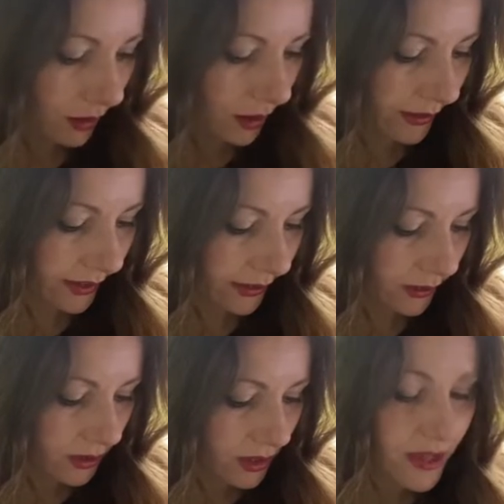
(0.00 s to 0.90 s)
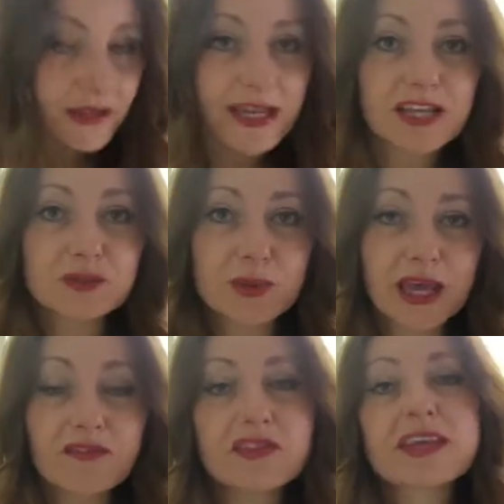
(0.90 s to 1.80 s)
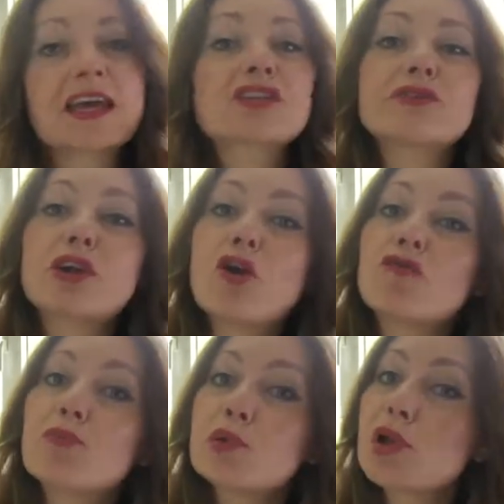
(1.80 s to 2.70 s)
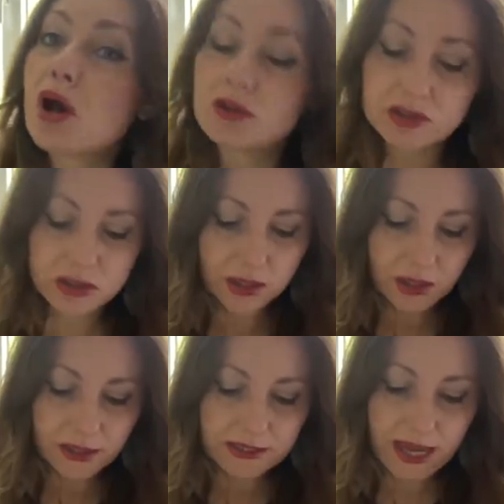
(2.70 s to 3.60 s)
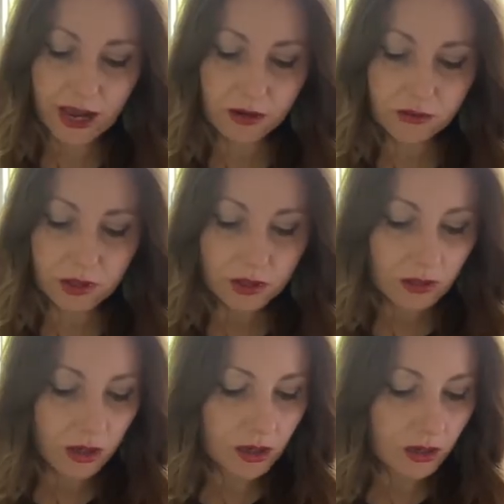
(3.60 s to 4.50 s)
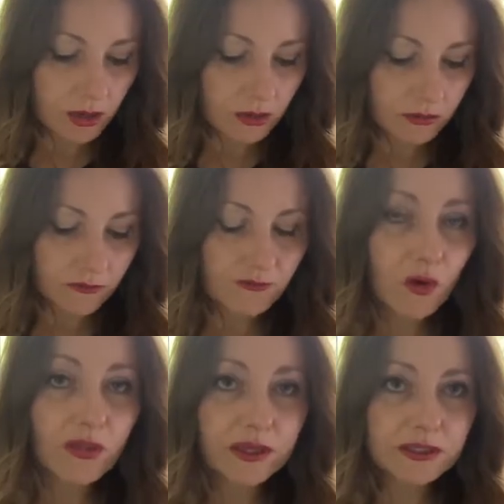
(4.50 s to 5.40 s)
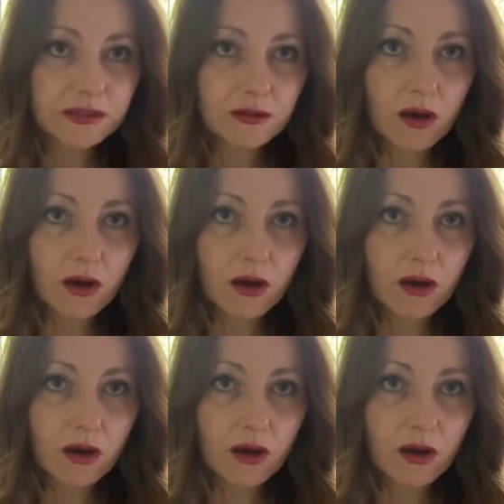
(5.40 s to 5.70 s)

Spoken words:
Okay, next we have the category of plant. Now, for this,